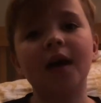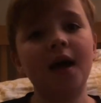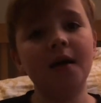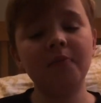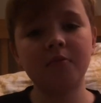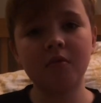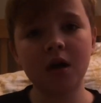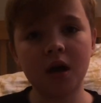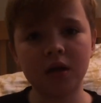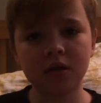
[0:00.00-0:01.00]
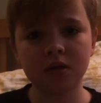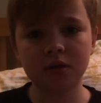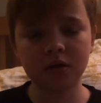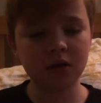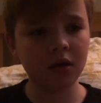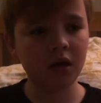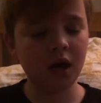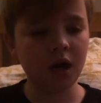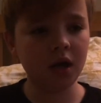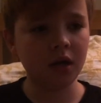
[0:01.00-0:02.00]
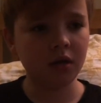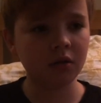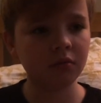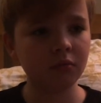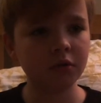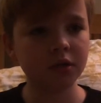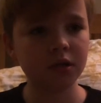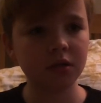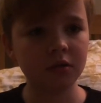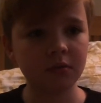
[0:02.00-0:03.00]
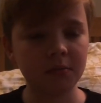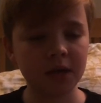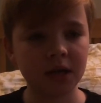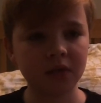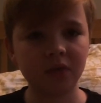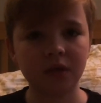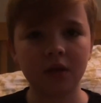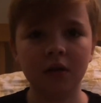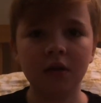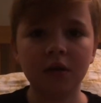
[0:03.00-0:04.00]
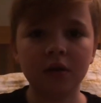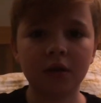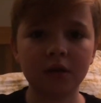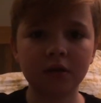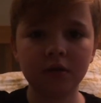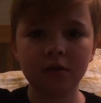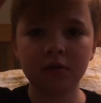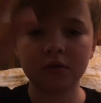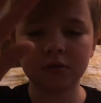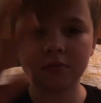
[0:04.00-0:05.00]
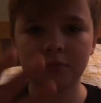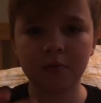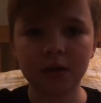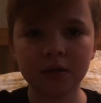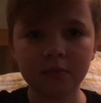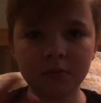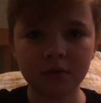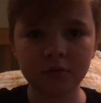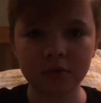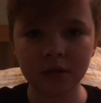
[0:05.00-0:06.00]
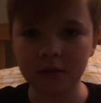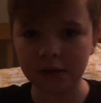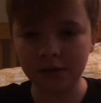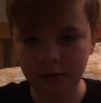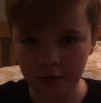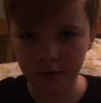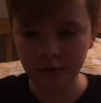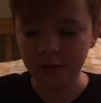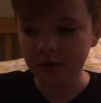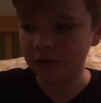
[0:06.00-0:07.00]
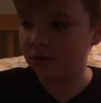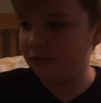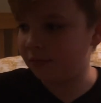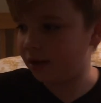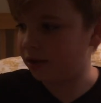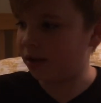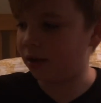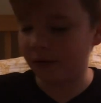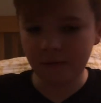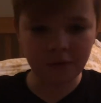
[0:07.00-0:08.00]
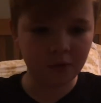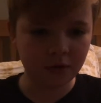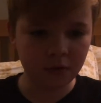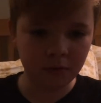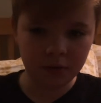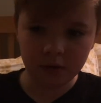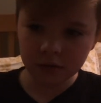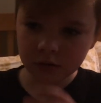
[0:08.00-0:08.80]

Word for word: um, and I will see you in my next video. Thank you, why don't we all say thank you to my dad for recording.